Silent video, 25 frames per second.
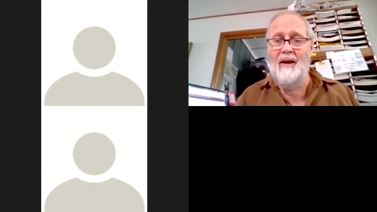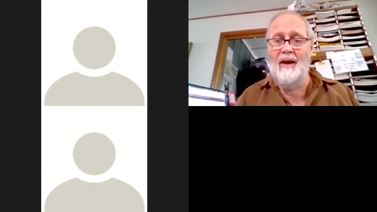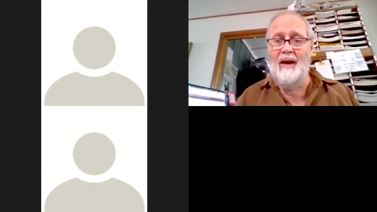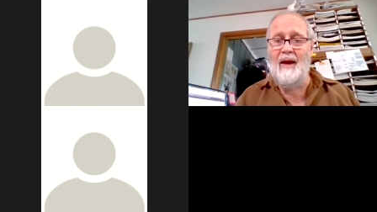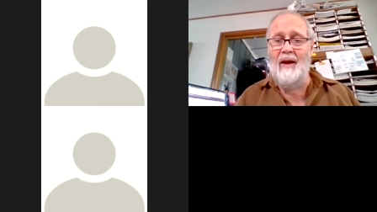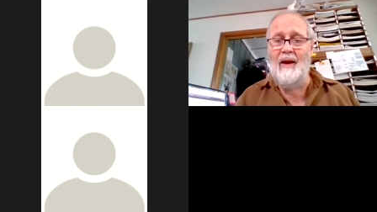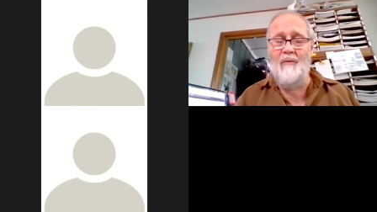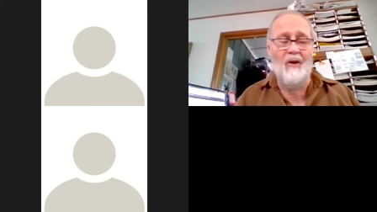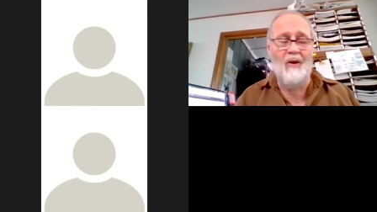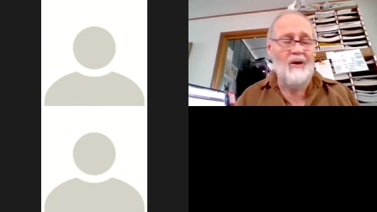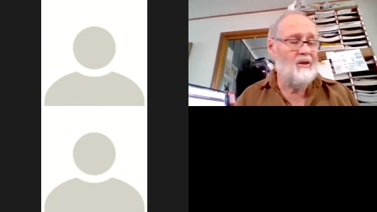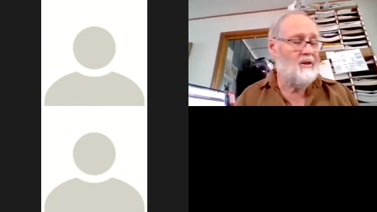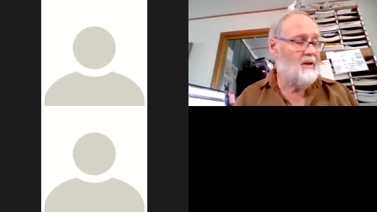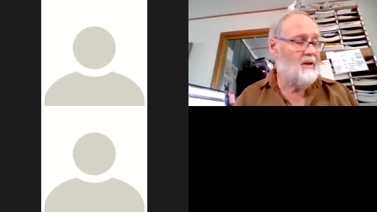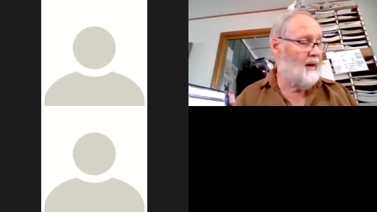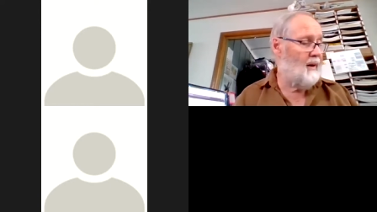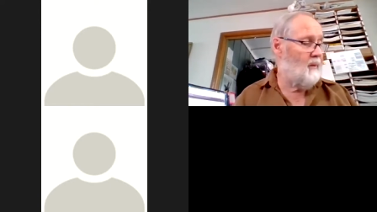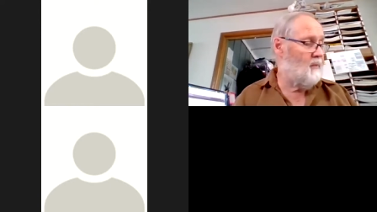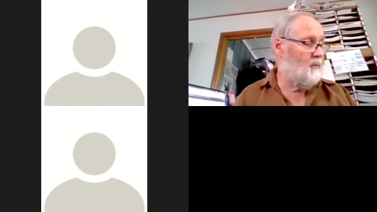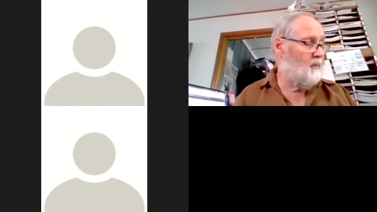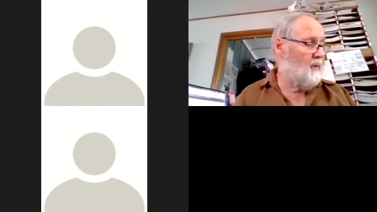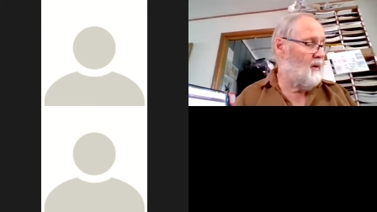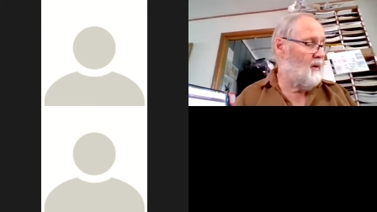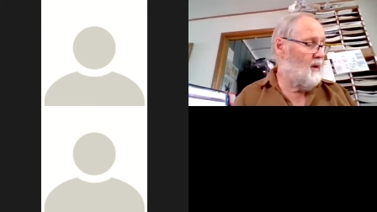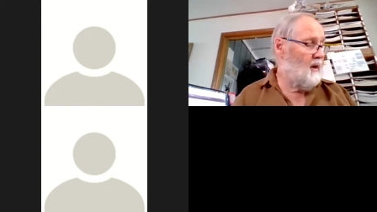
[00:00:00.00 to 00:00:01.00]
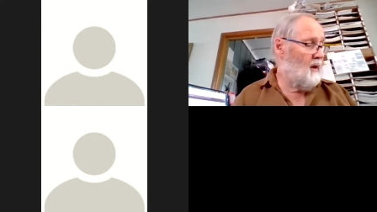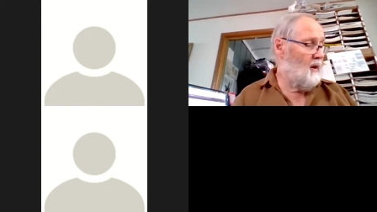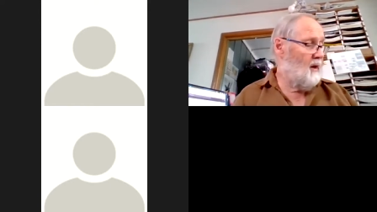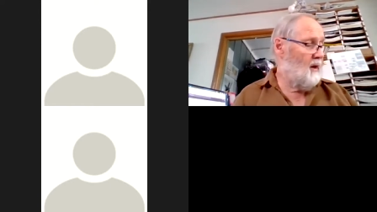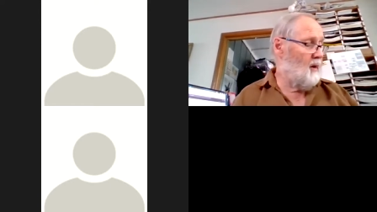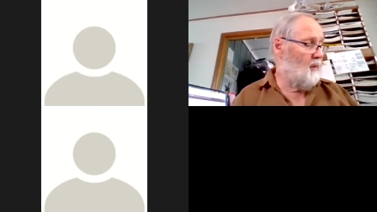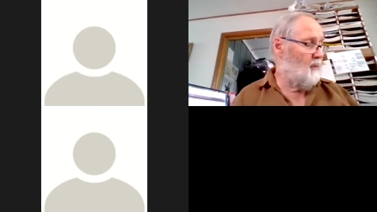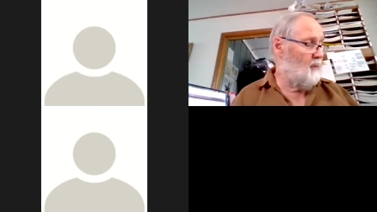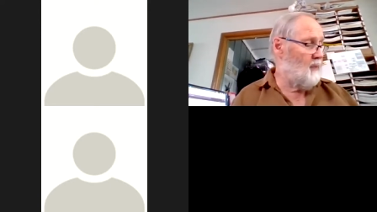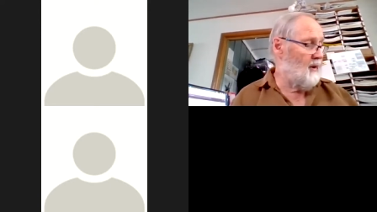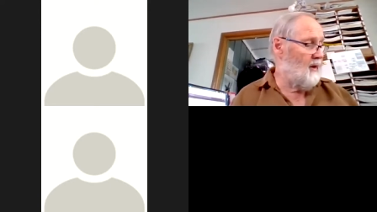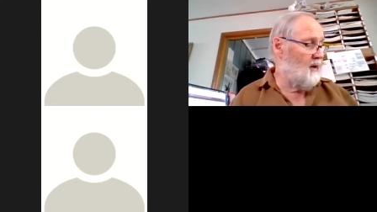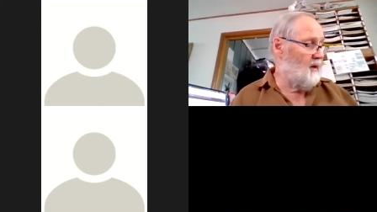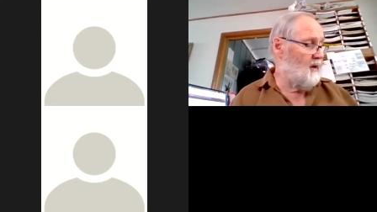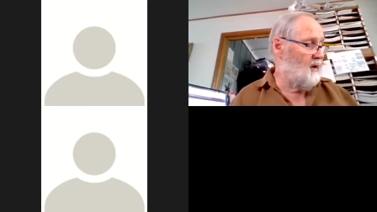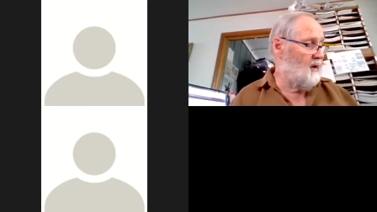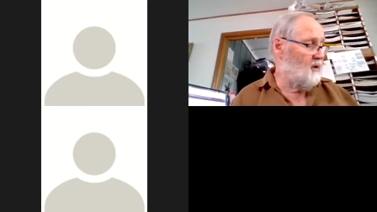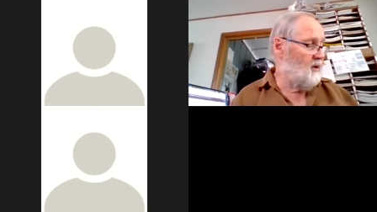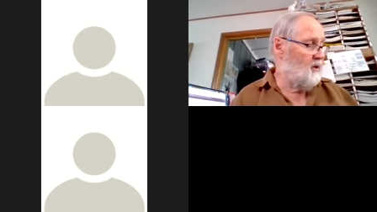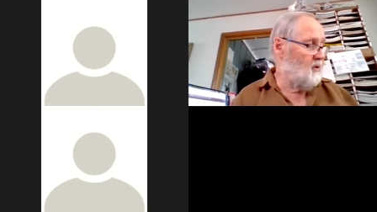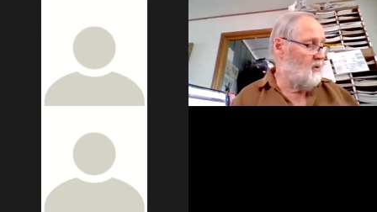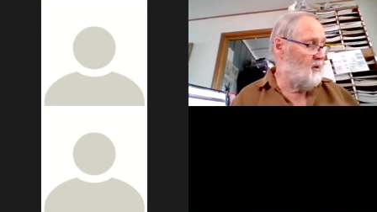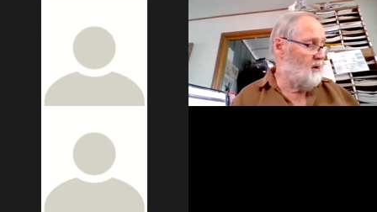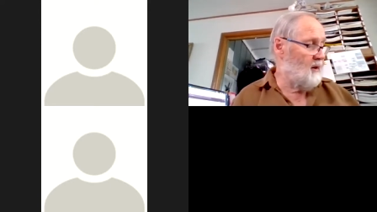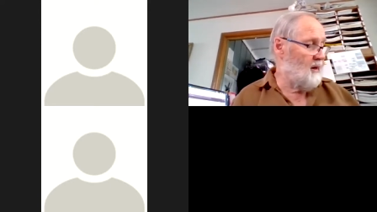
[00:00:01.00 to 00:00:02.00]
every type of
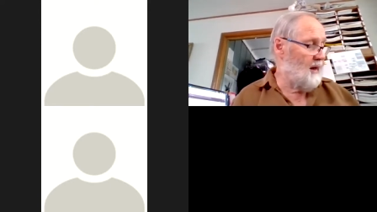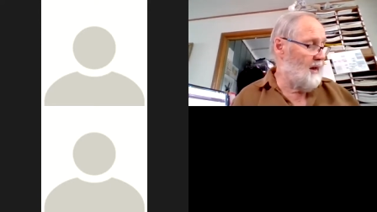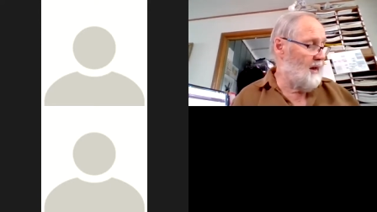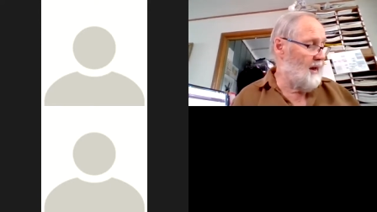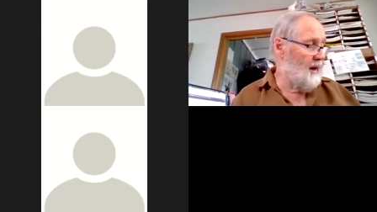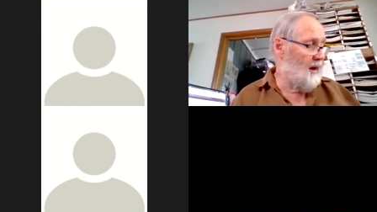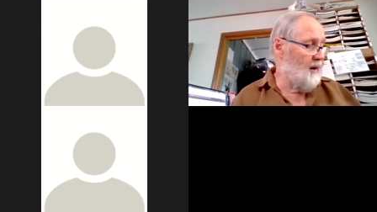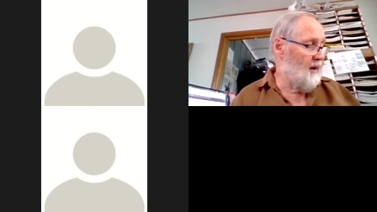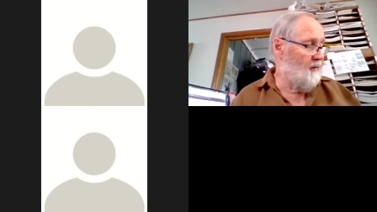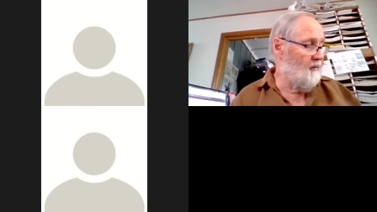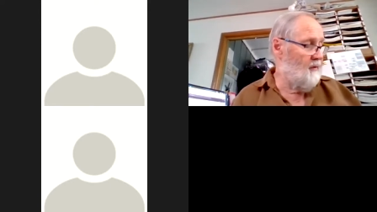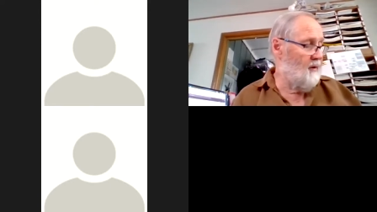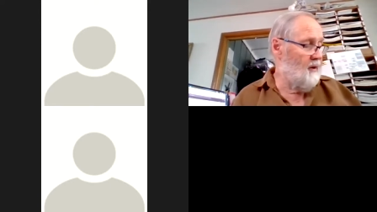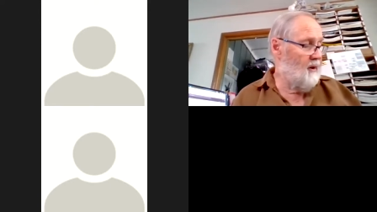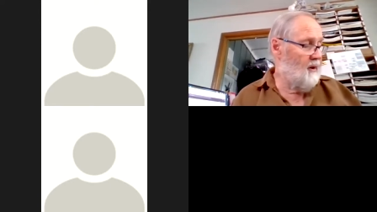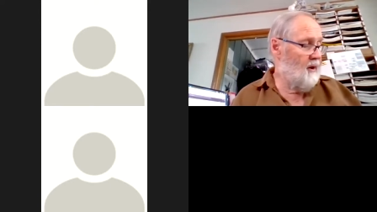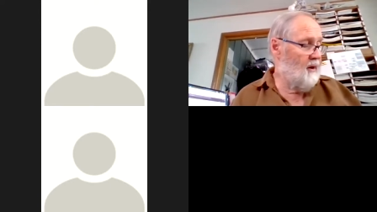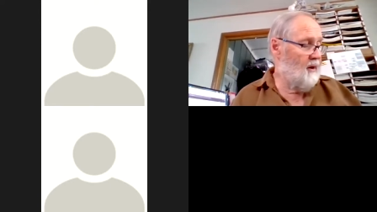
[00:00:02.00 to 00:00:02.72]
opinion you could have,